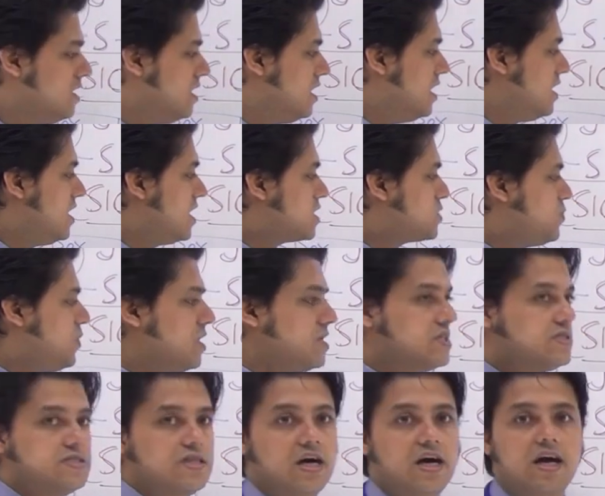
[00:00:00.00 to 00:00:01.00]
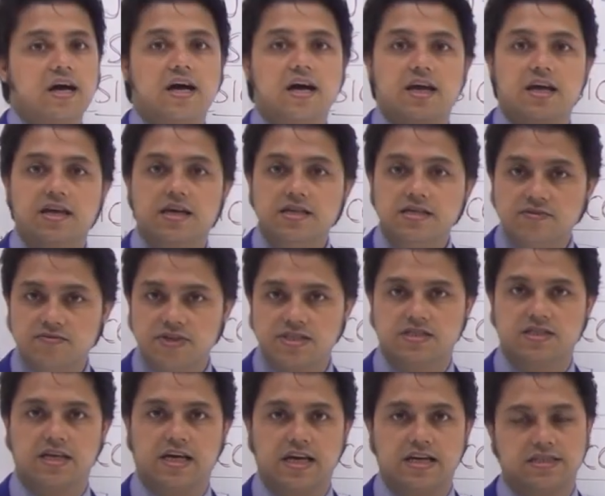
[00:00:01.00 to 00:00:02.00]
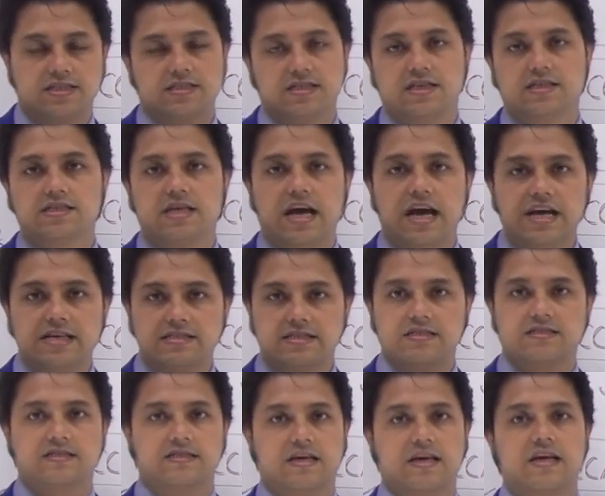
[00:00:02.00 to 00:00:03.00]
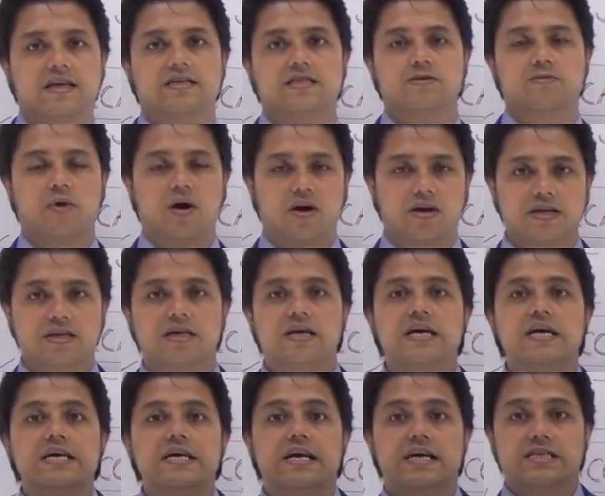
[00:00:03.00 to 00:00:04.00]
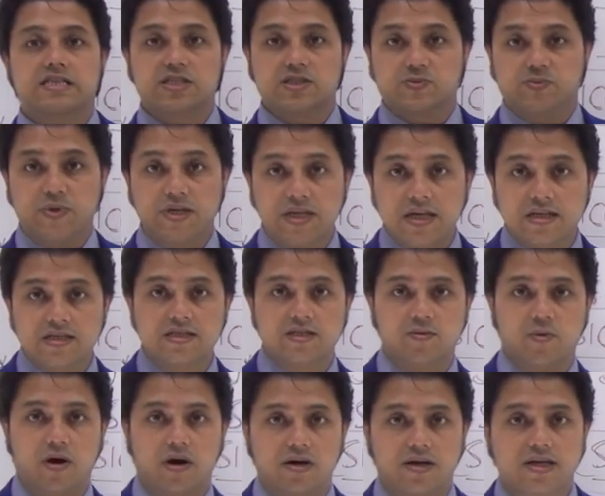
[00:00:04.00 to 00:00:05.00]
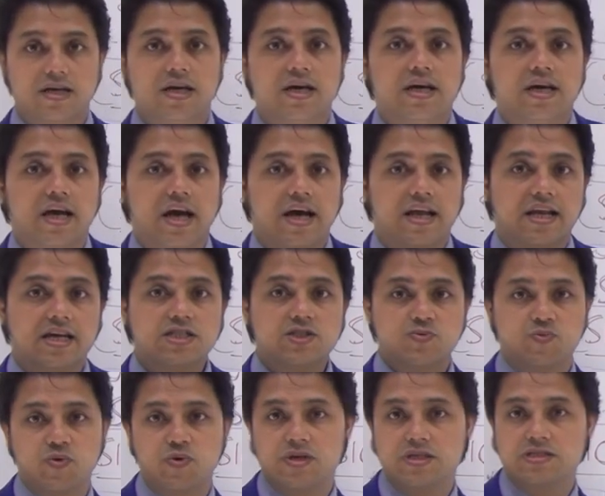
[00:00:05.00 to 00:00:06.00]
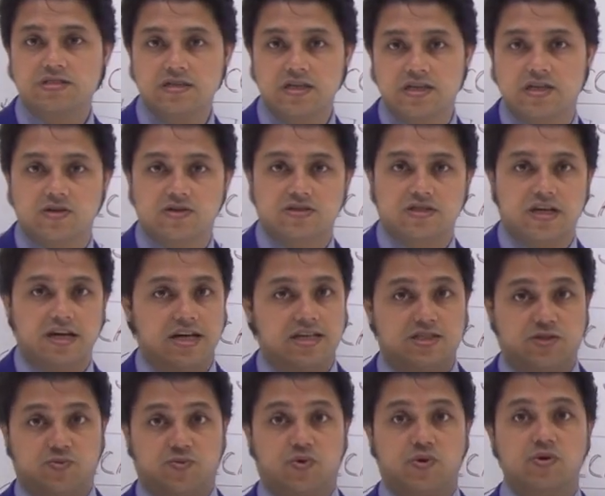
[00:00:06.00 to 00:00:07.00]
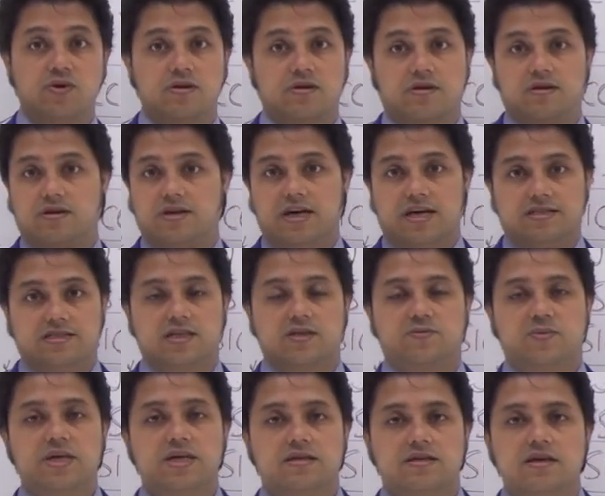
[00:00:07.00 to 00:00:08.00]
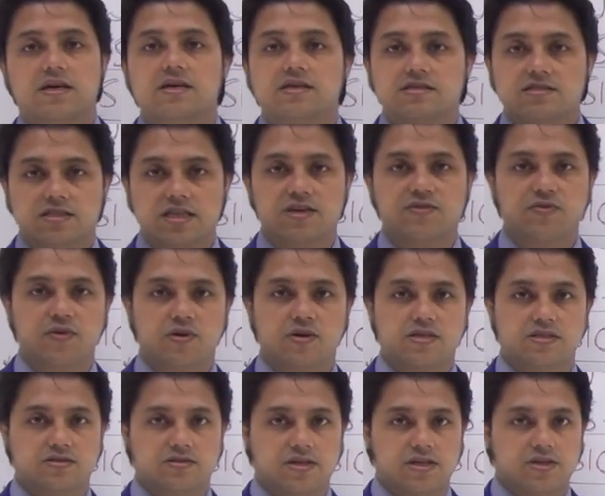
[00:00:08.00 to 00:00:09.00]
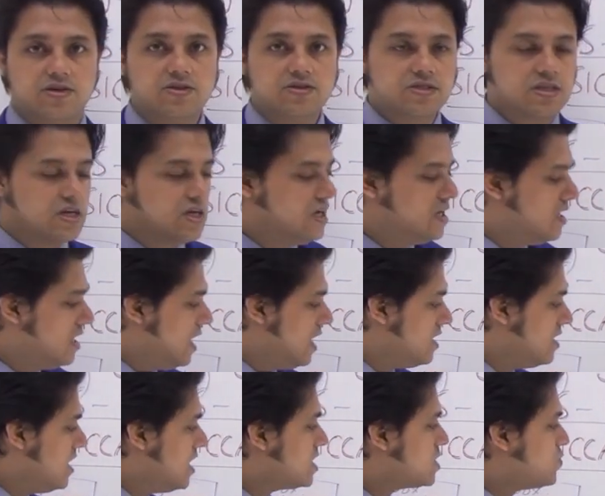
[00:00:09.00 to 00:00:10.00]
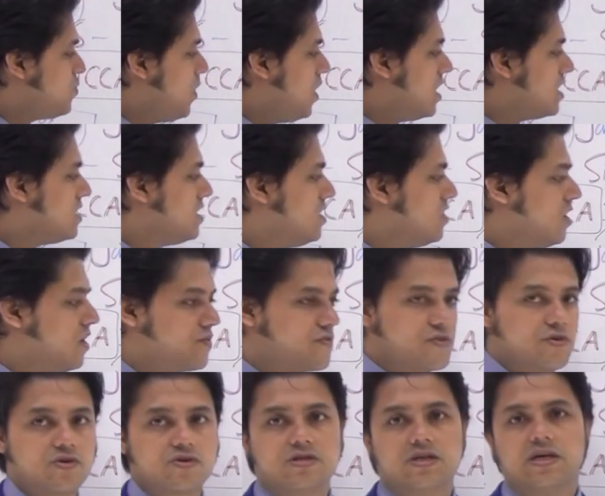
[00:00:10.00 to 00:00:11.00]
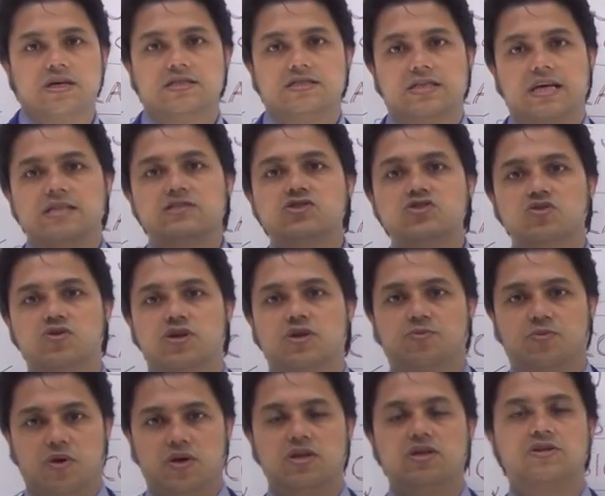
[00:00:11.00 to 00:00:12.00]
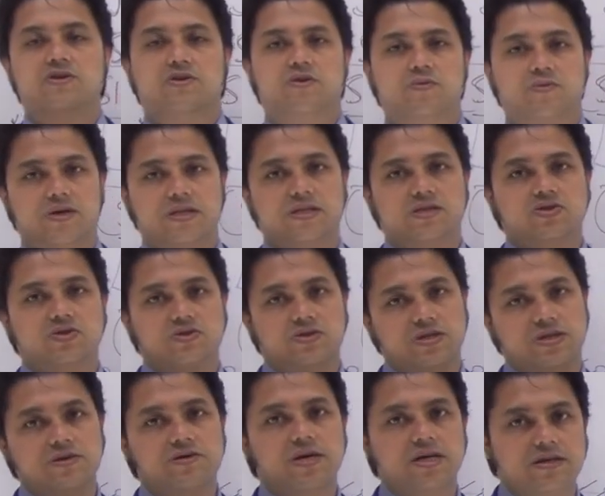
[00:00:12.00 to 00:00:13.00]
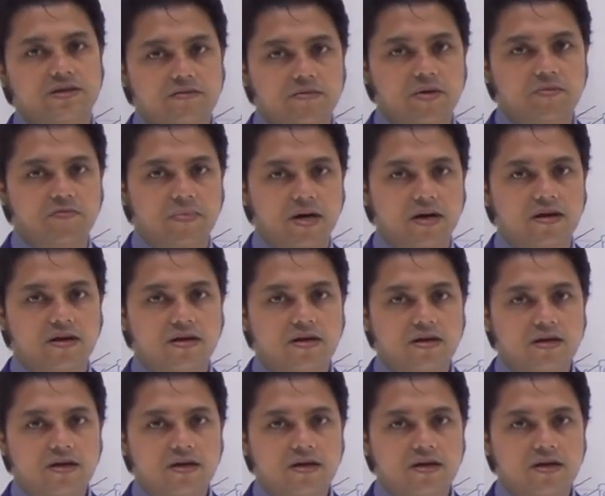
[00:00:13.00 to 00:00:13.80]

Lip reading: And next one is the investigation, that is the SSA antibody, SSB antibody, and S4 is reduced. S4, does it mean C4 is reduced? And next point, of course, sensory polyneuropathy, so that you can remember.